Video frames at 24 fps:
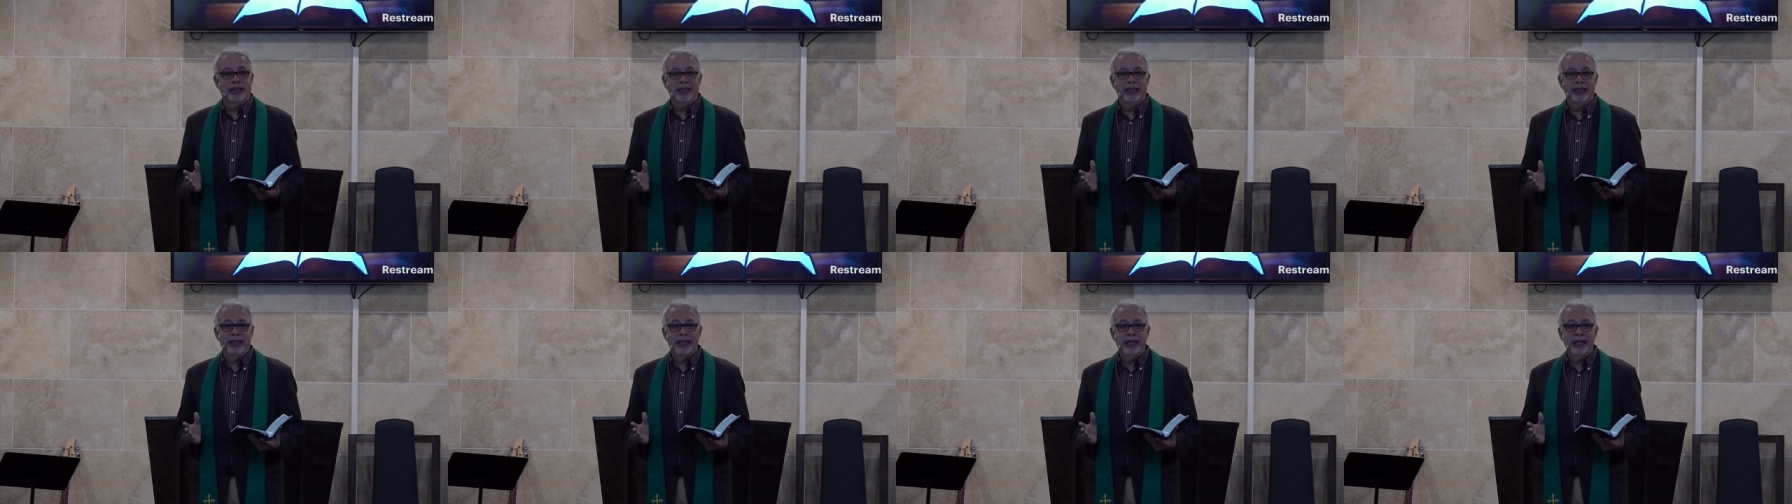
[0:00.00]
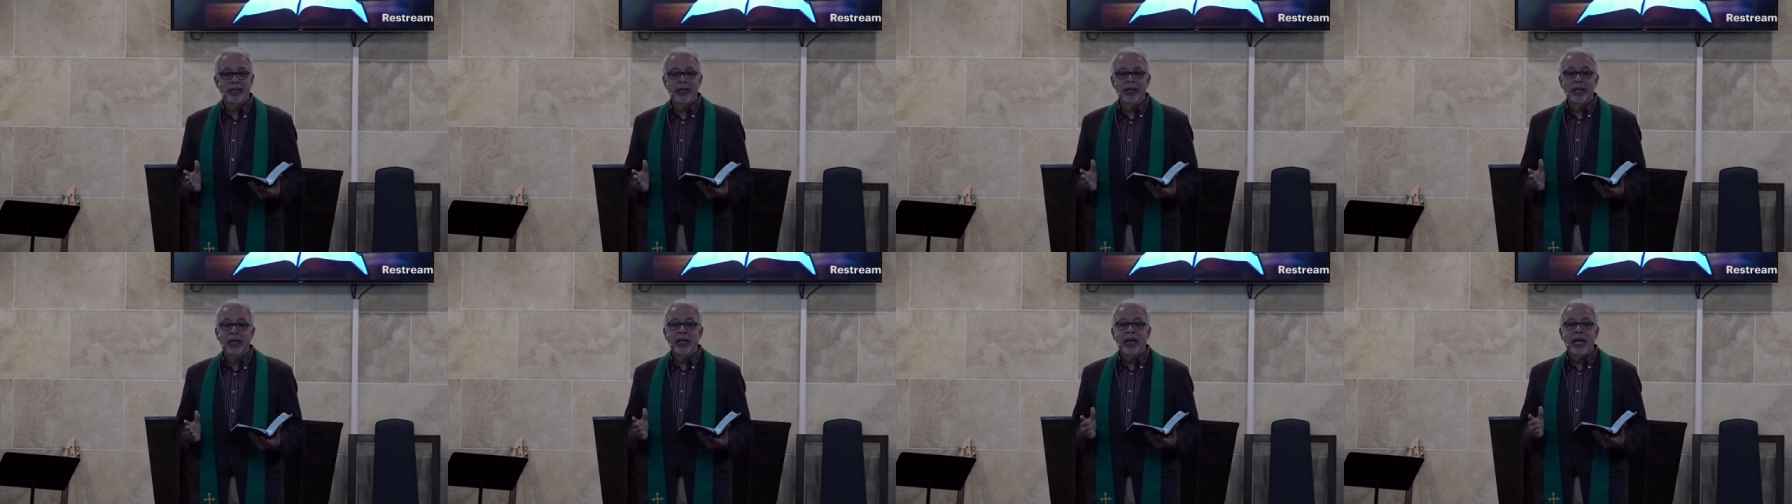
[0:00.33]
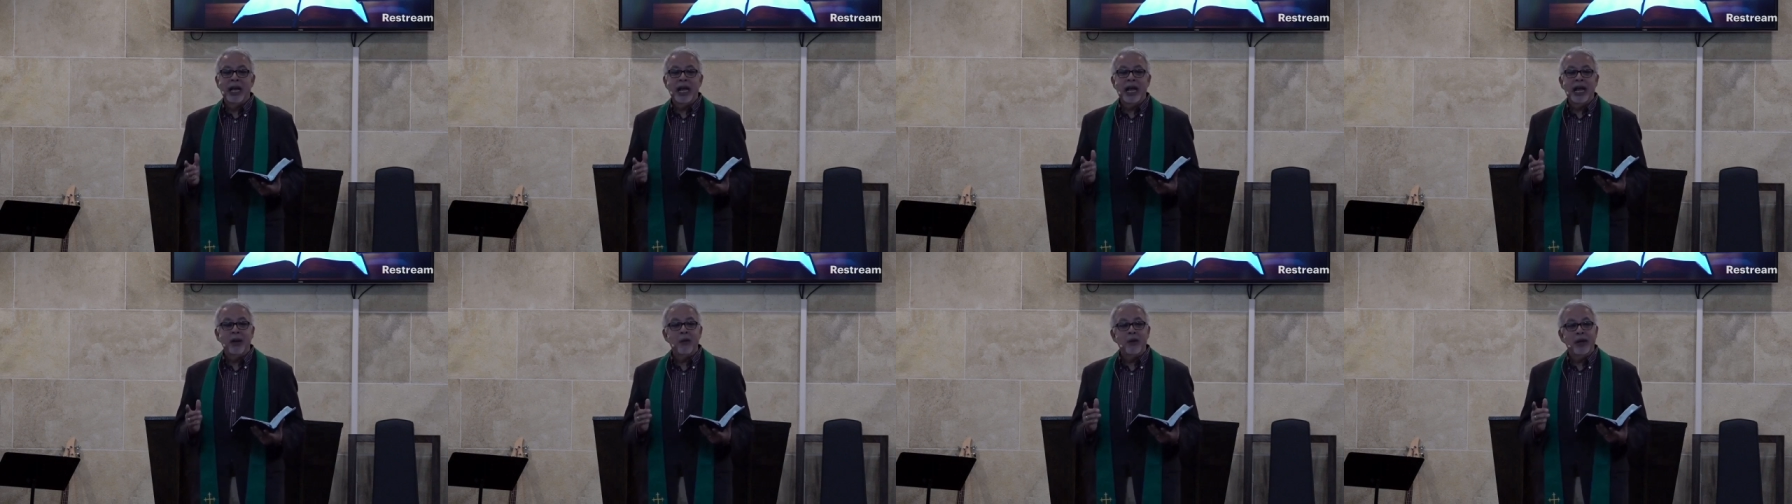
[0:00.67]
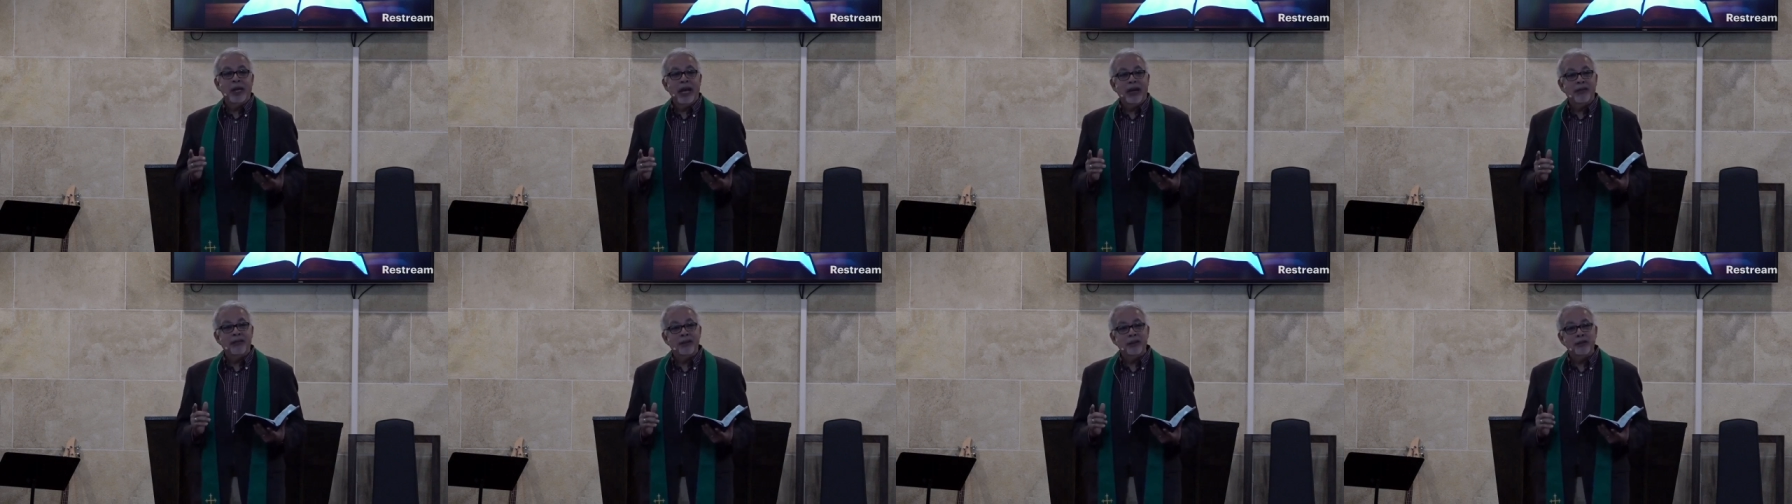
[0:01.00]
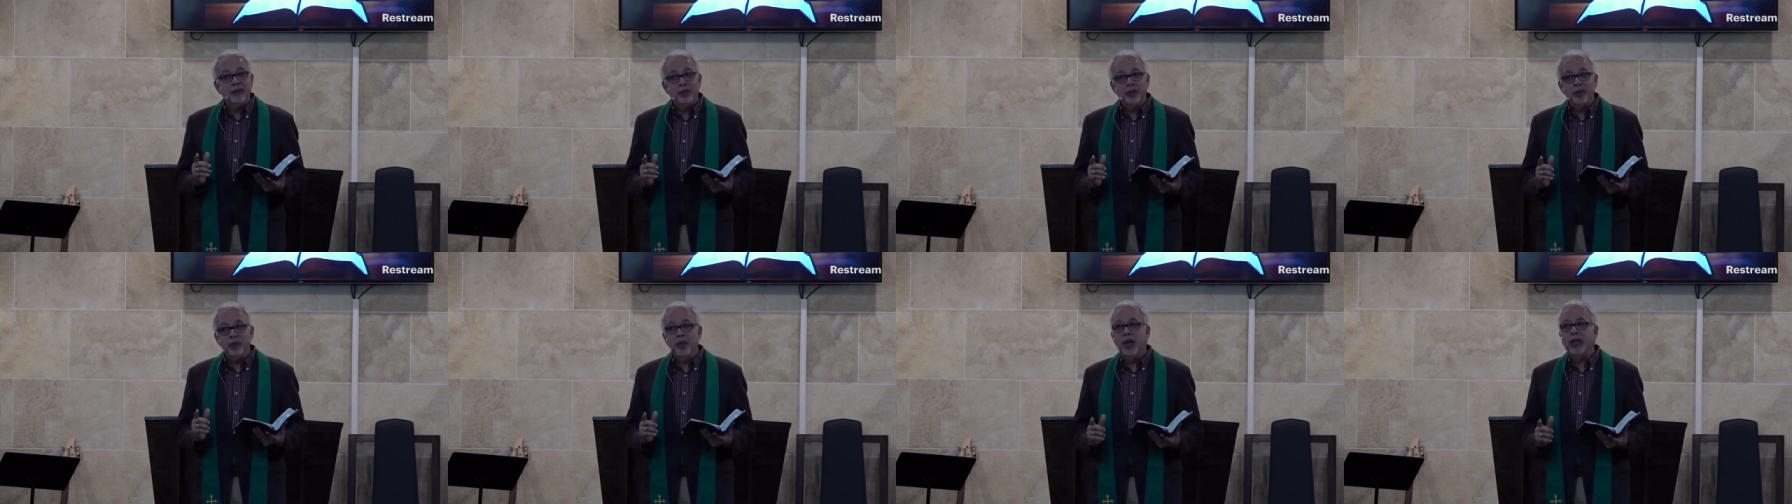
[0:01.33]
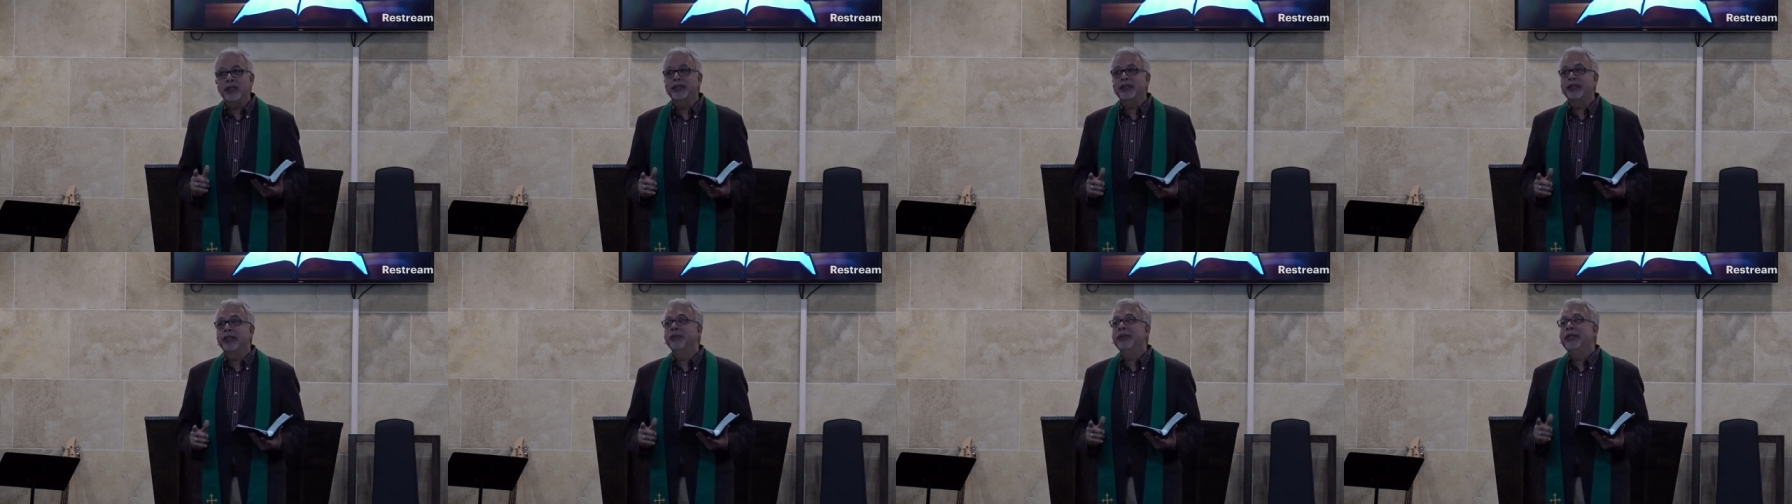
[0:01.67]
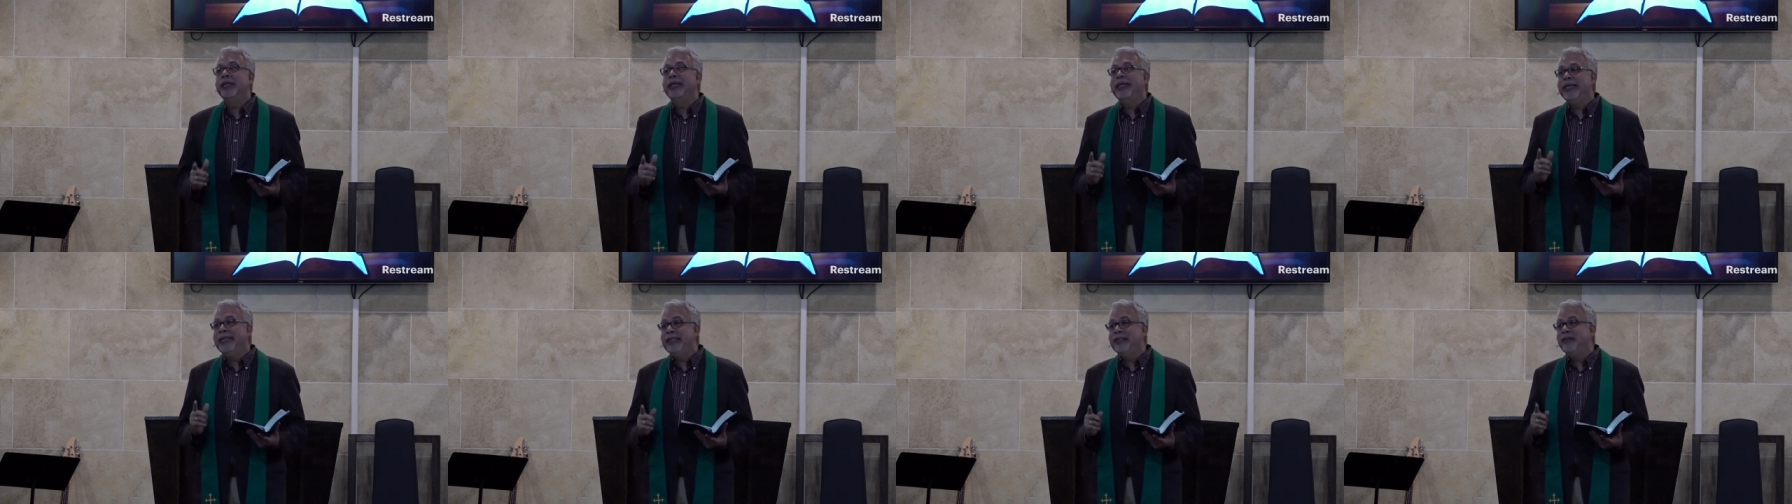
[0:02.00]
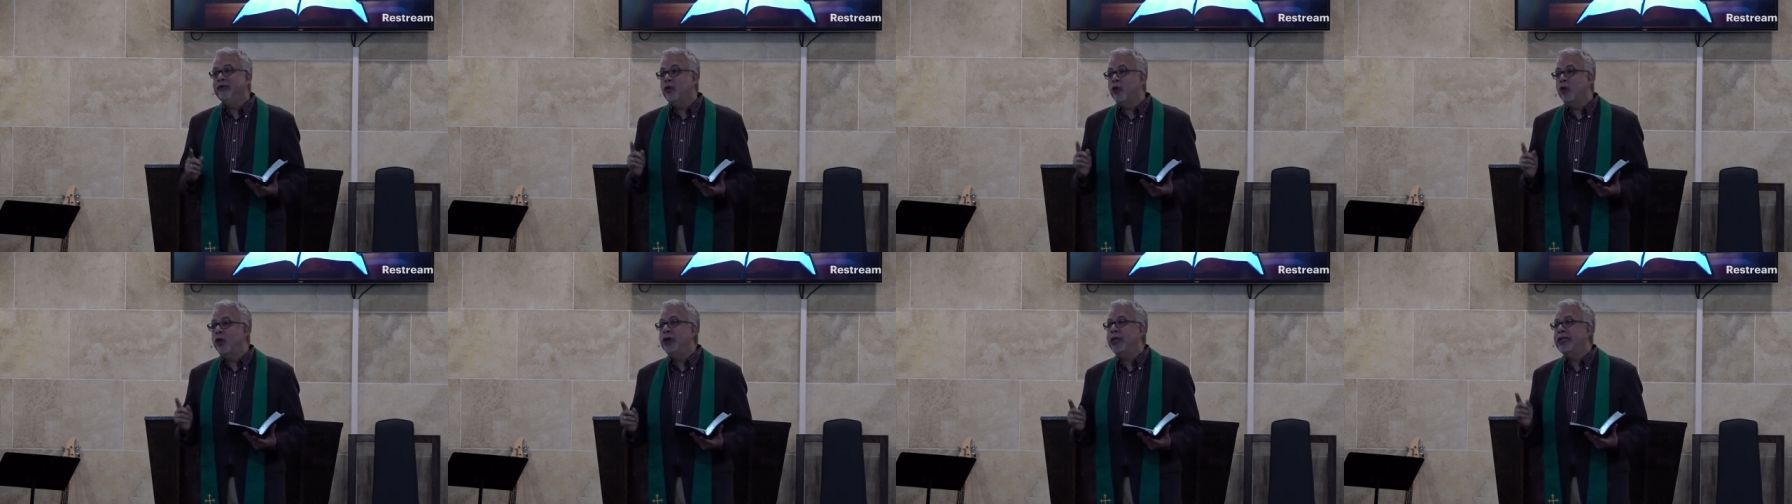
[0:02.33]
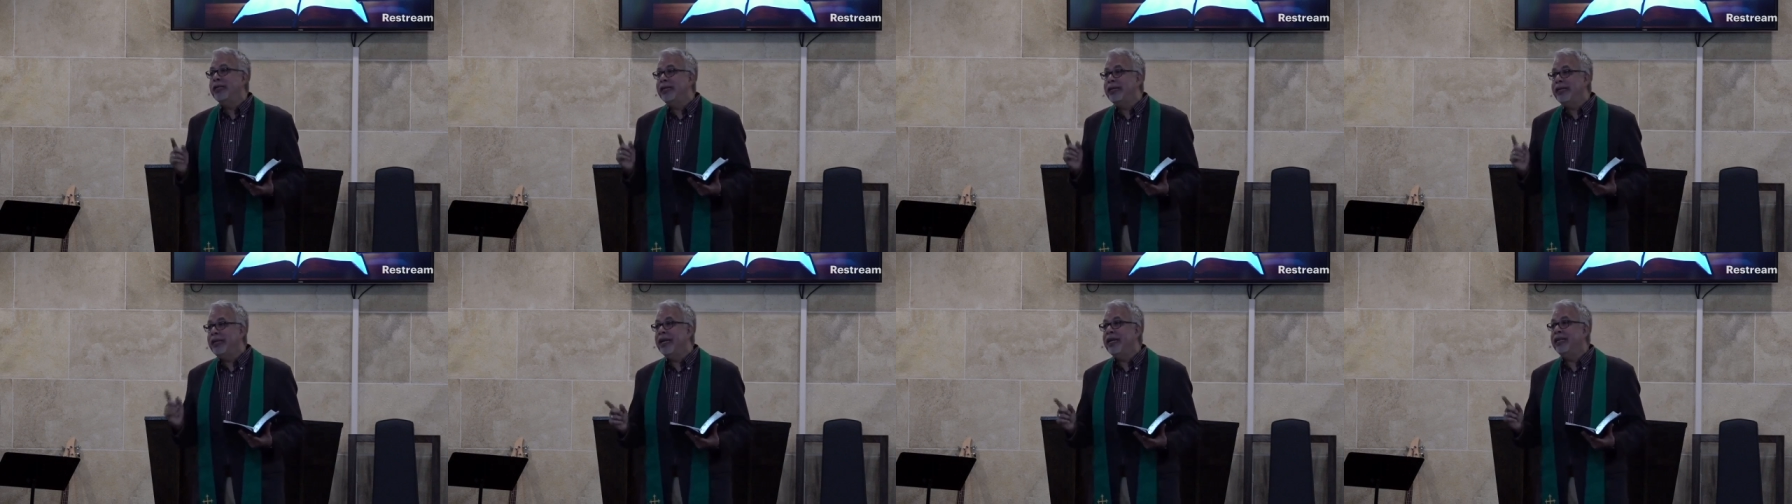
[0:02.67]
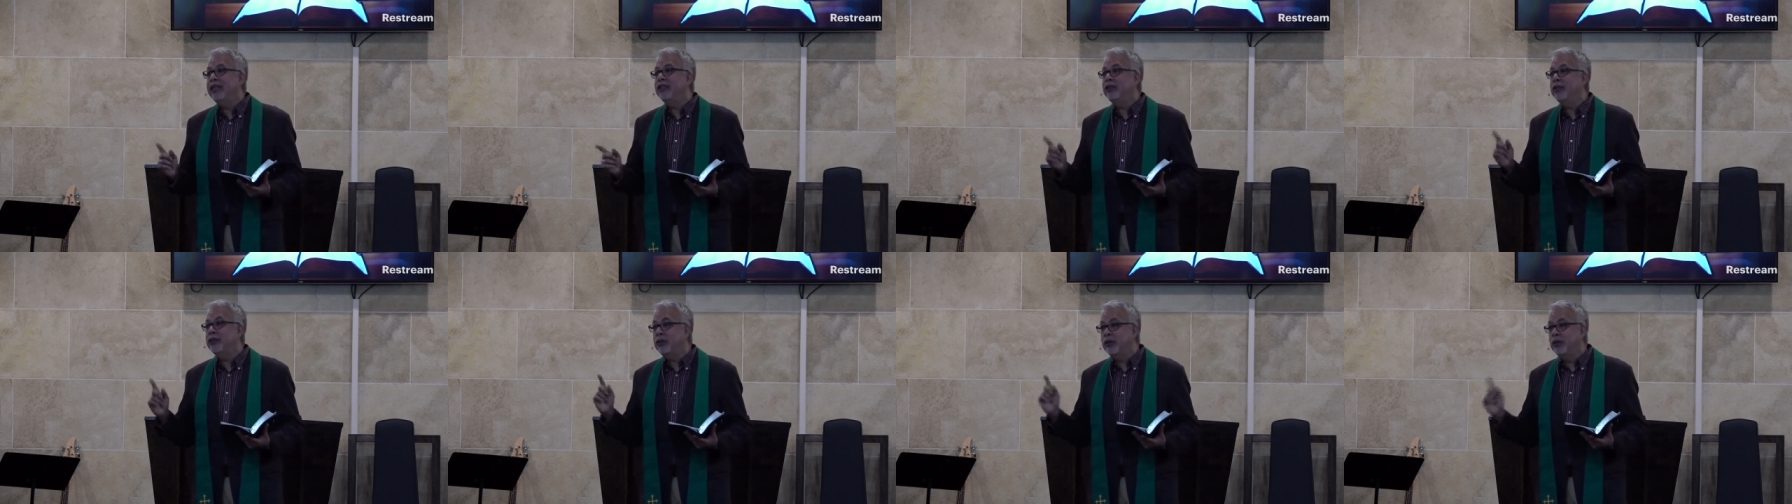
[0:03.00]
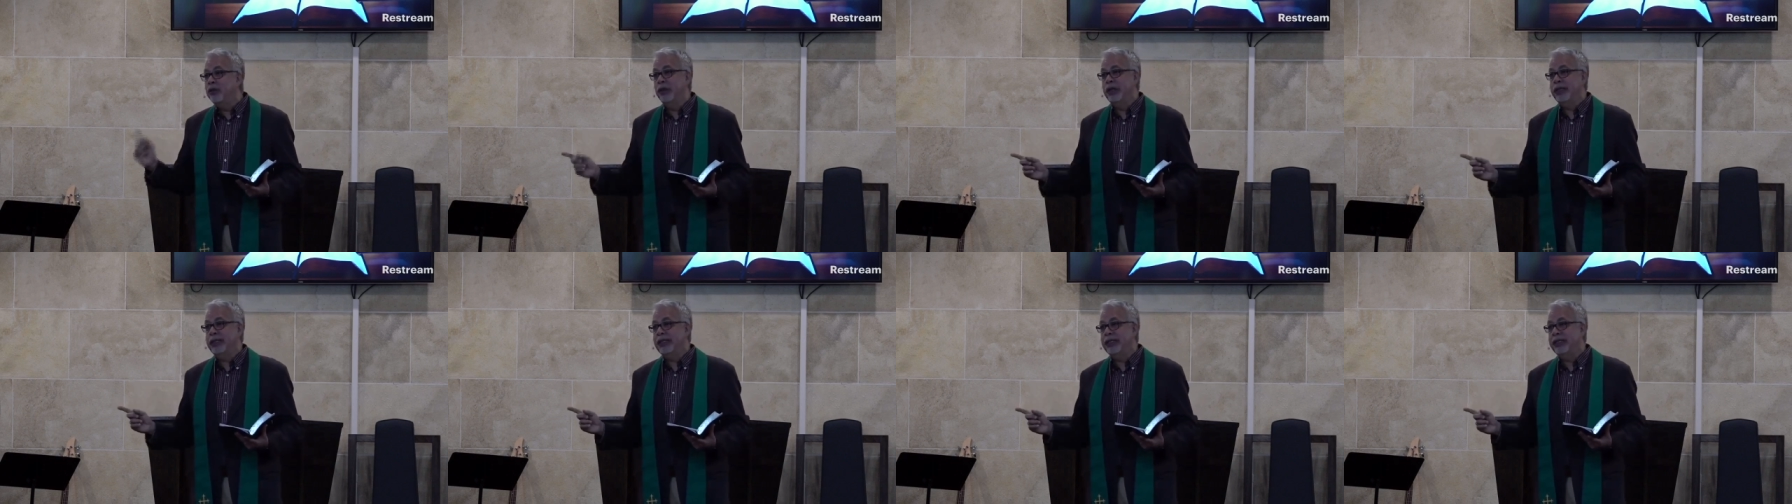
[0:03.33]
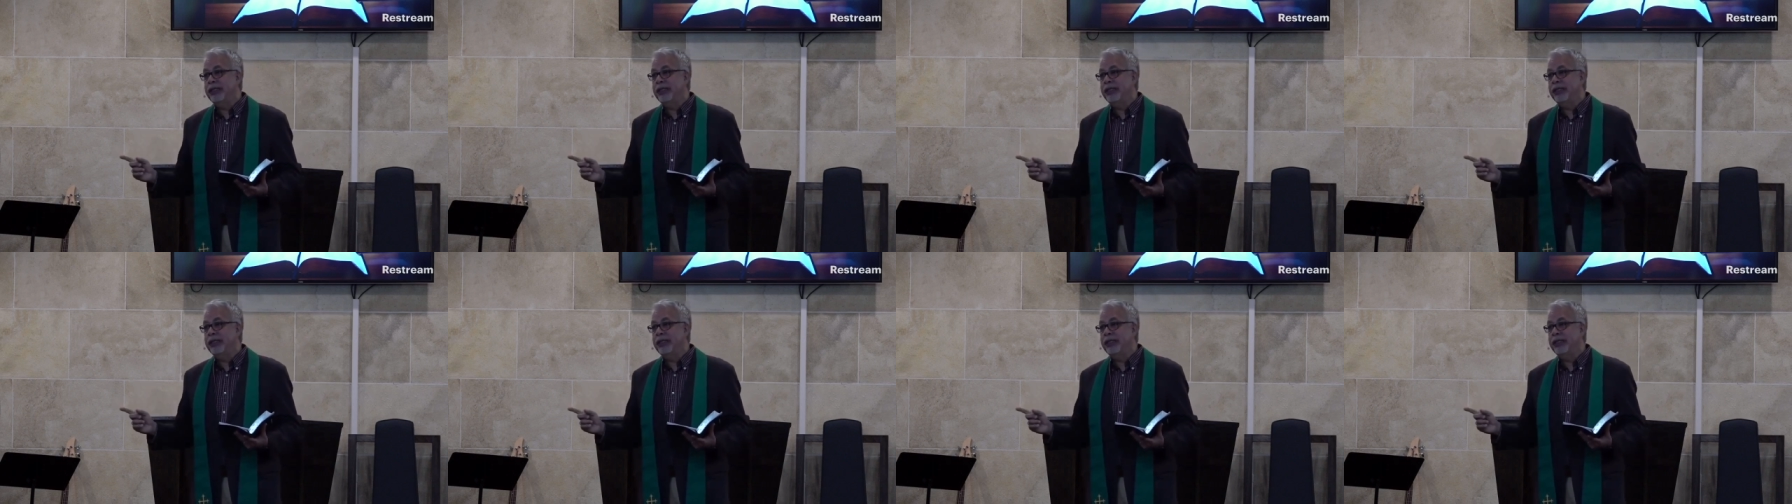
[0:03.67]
And we have to trust him that he's going to get us through it.